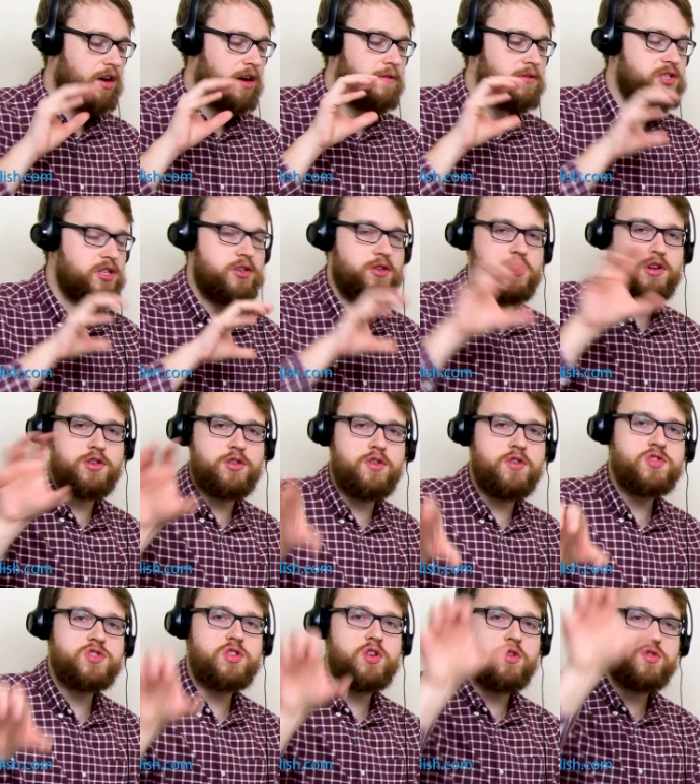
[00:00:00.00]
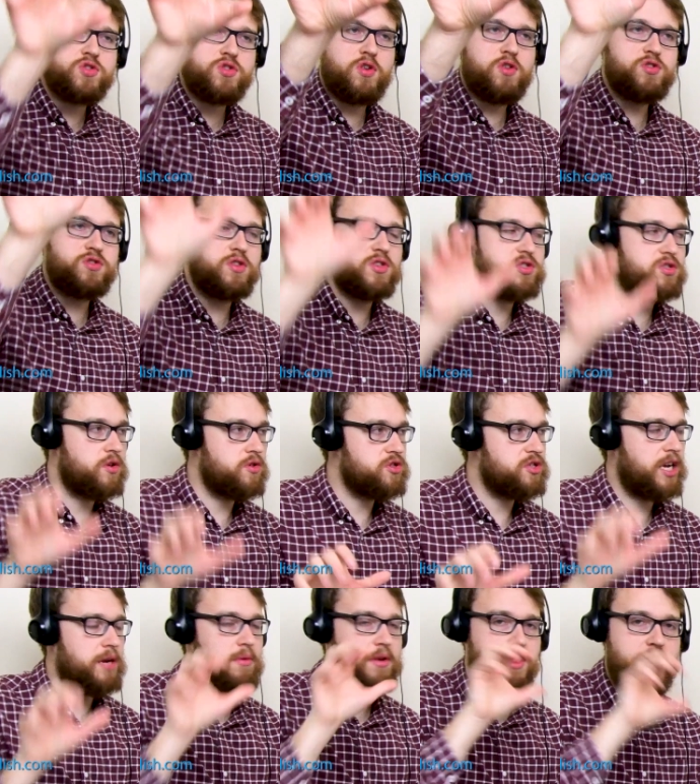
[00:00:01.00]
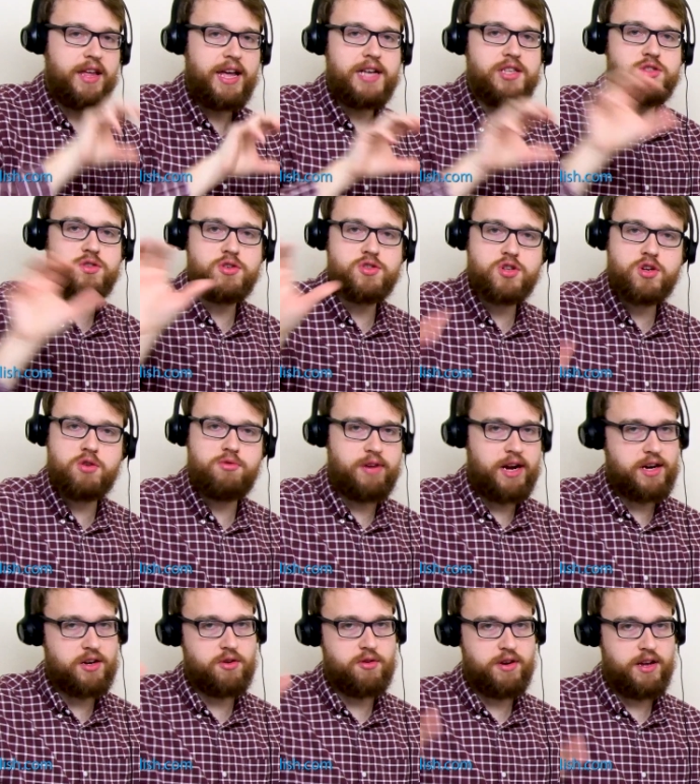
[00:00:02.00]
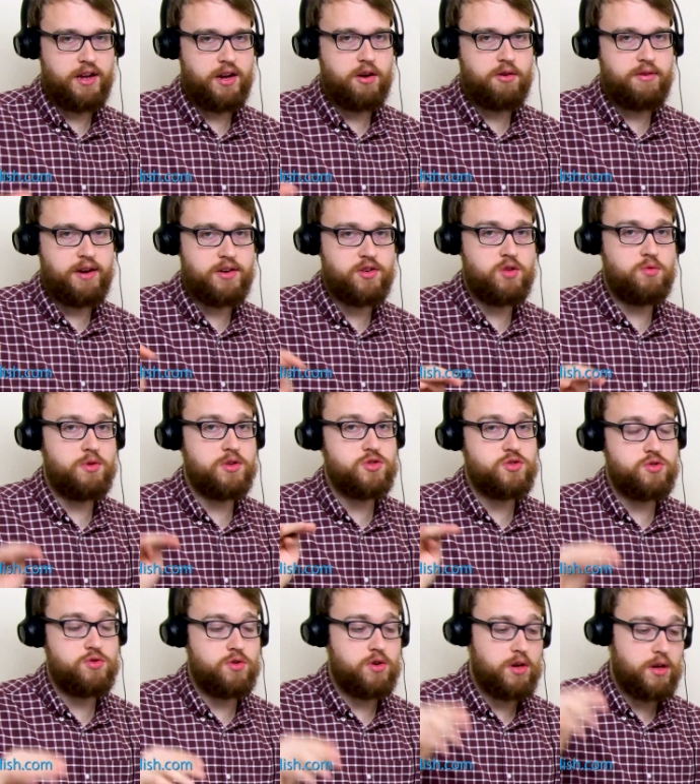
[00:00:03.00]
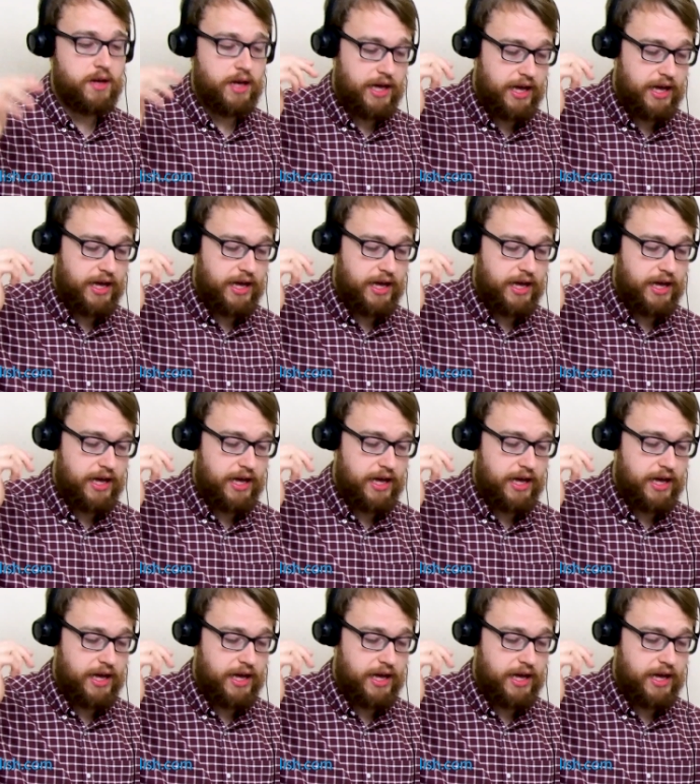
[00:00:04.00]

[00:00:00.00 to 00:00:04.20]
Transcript: obviously you can use those notes to associate whether the answer is correct or incorrect. You want to